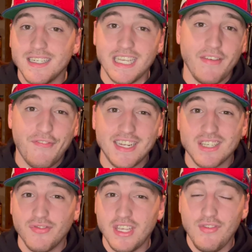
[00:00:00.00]

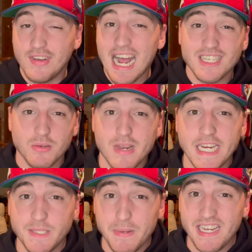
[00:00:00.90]
Defensively, you've got some
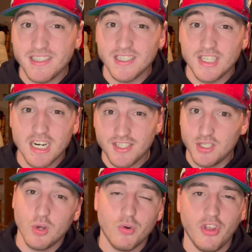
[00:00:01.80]
nice pieces. They're
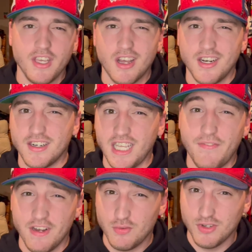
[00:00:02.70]
still really young. Your
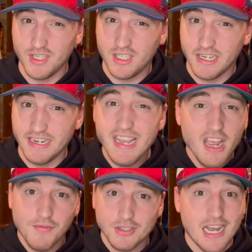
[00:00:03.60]
defense wasn't good.
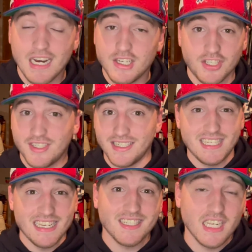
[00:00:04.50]
If we're talking just
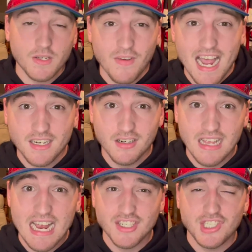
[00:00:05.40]
statistics factor
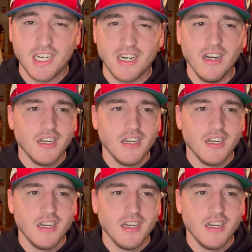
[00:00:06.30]
last year.